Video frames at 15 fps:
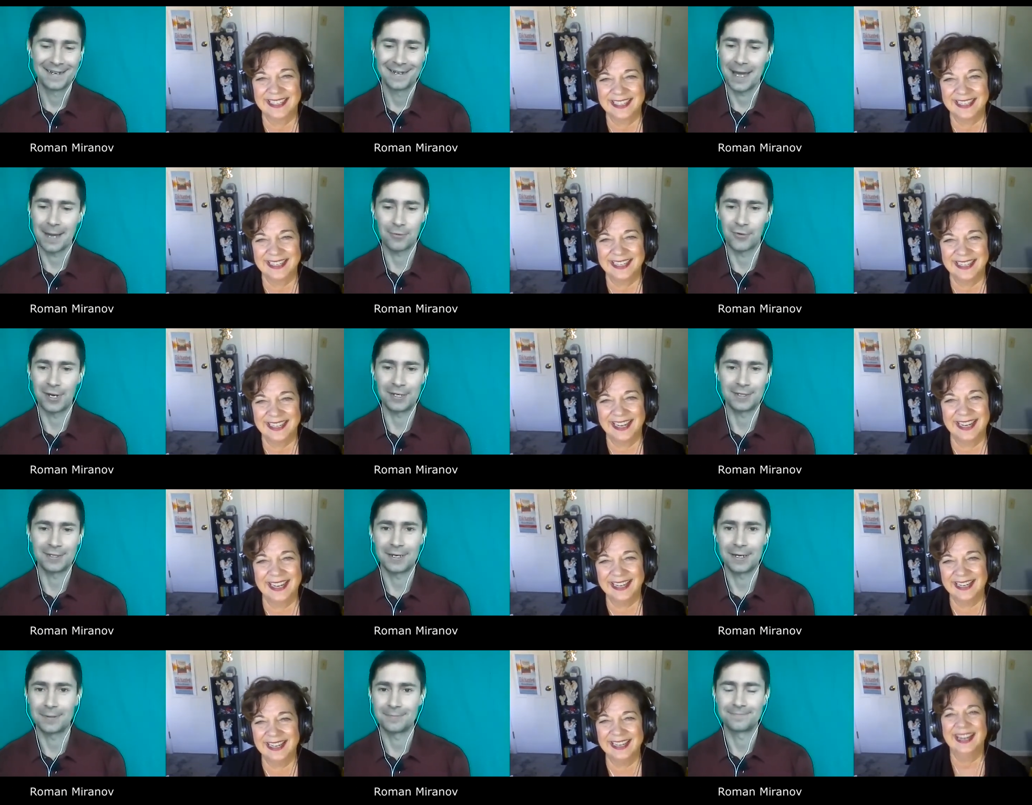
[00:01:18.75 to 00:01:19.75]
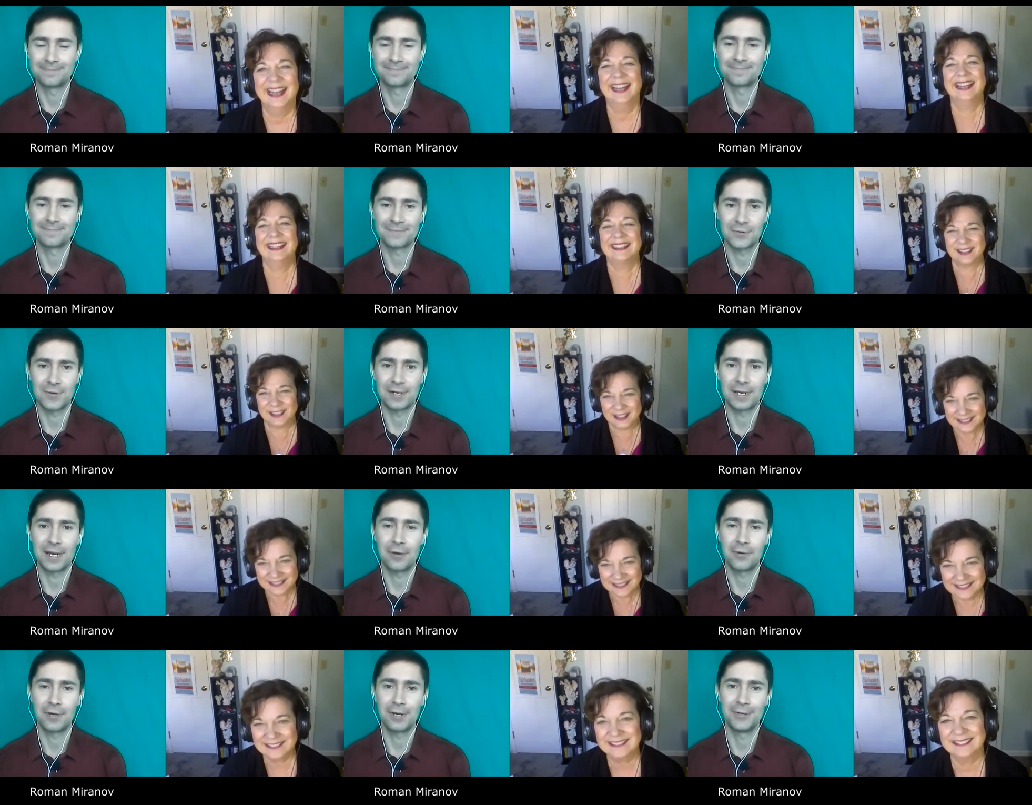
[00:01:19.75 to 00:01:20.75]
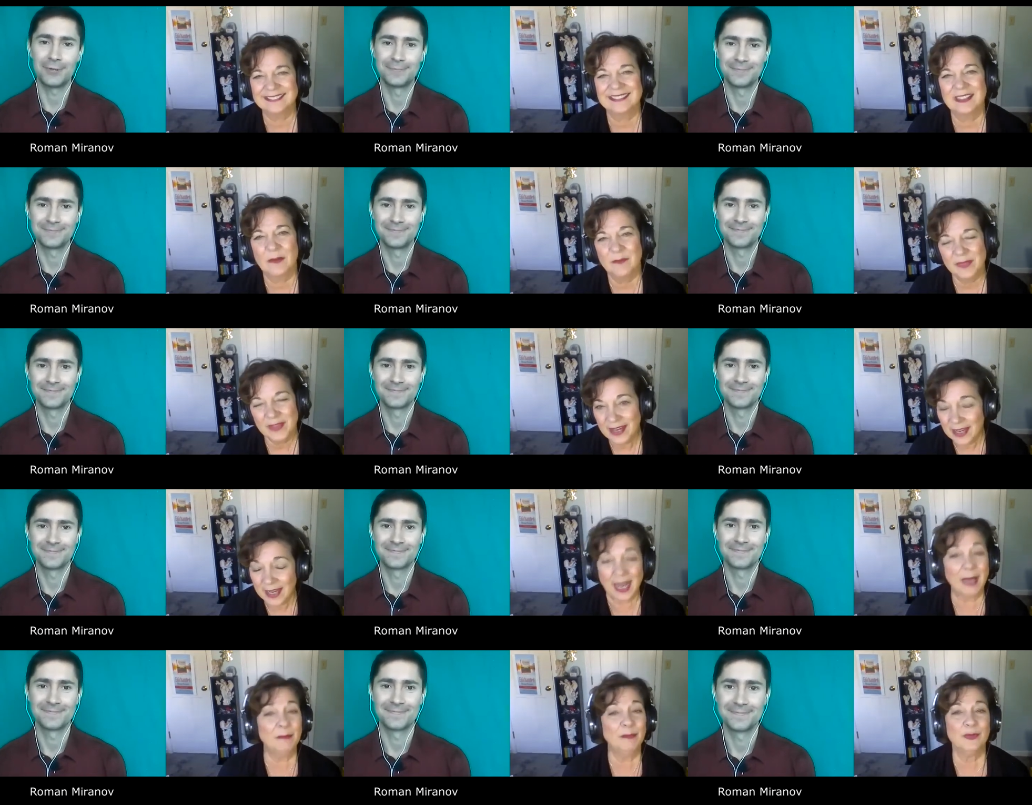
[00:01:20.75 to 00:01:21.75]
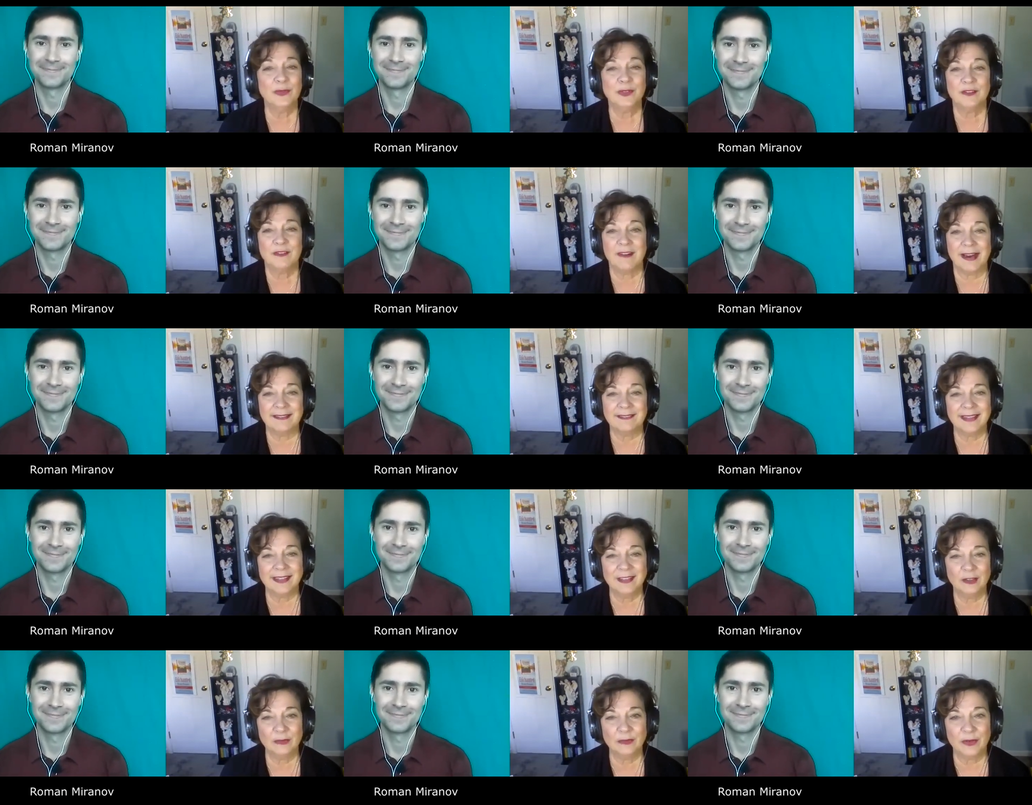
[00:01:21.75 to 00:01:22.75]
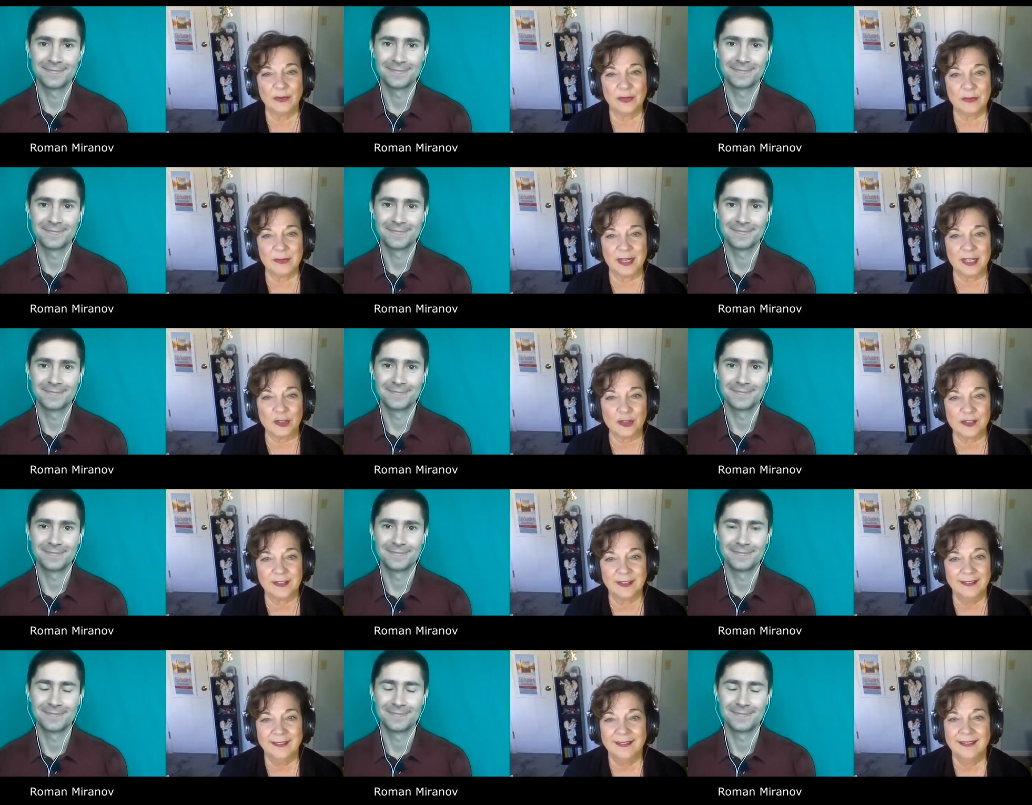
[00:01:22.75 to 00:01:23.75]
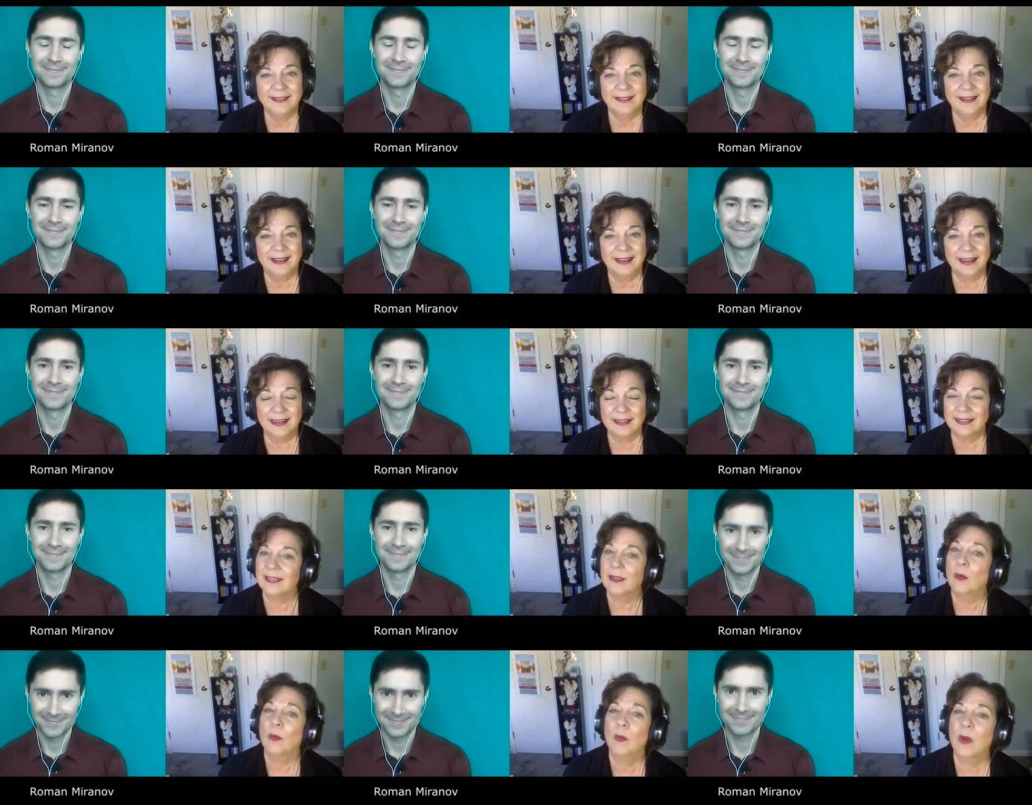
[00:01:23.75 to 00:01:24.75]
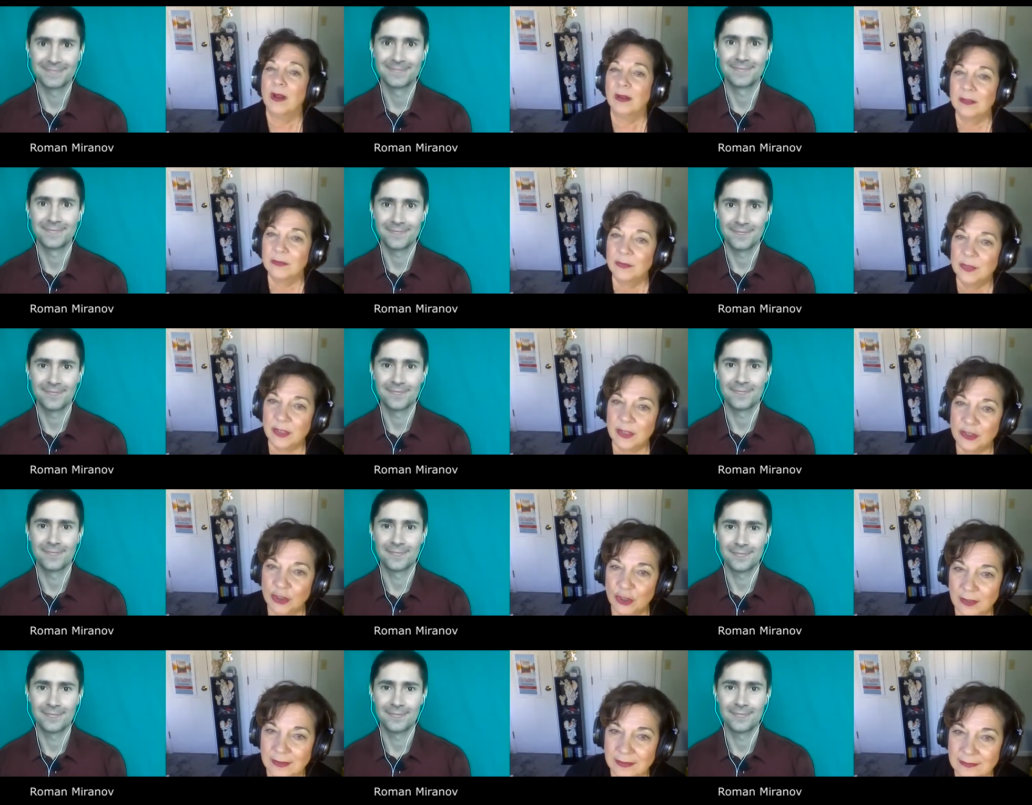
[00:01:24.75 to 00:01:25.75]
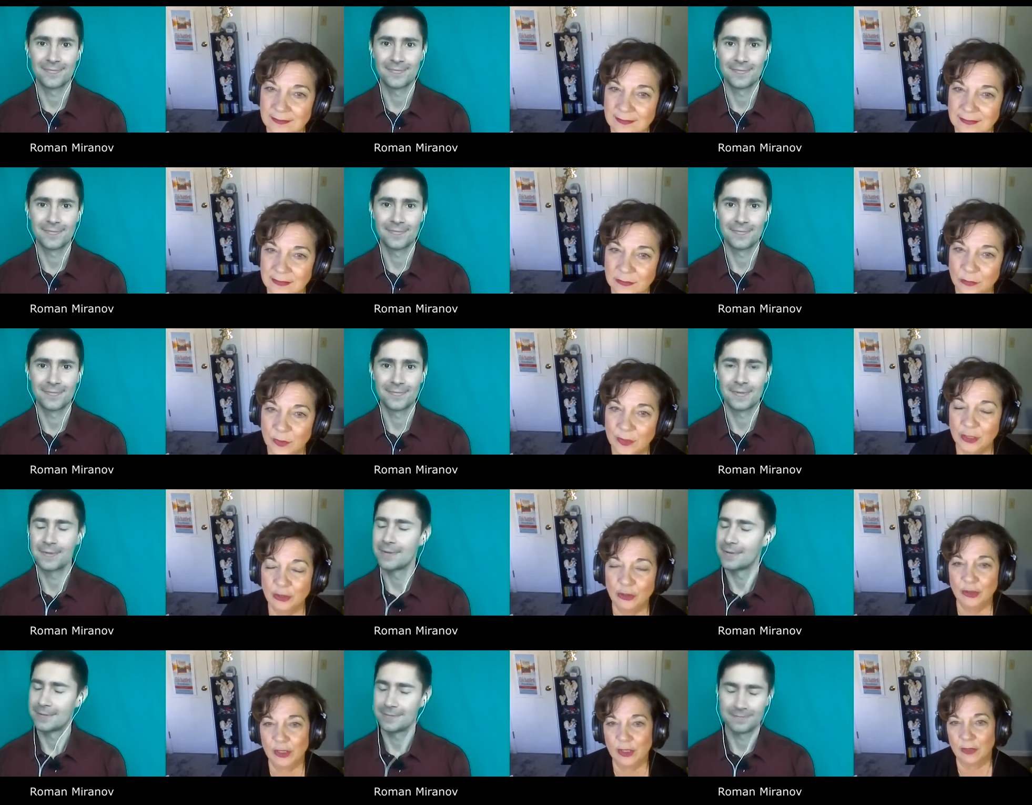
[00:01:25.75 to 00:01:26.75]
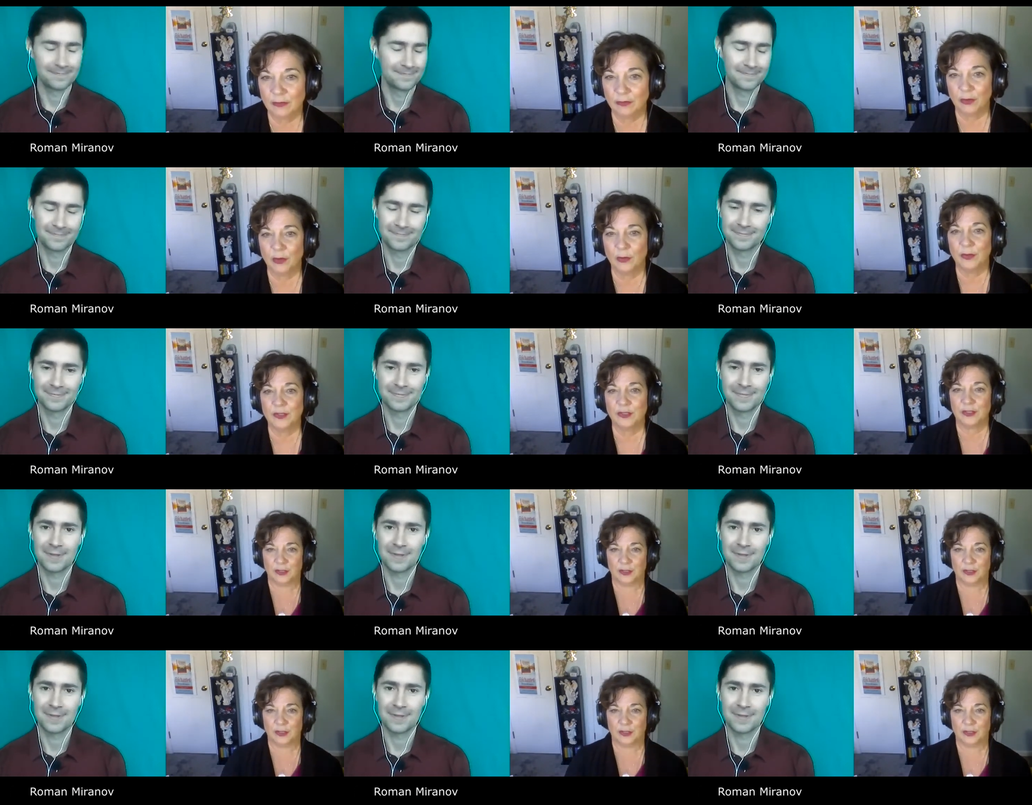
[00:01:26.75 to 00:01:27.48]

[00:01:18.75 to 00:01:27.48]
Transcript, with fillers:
Speaker 1: I'm great. Um, great. How are you?
Speaker 2: I'm doing great. Thank you very much. Uh, welcome to the show. Really looking forward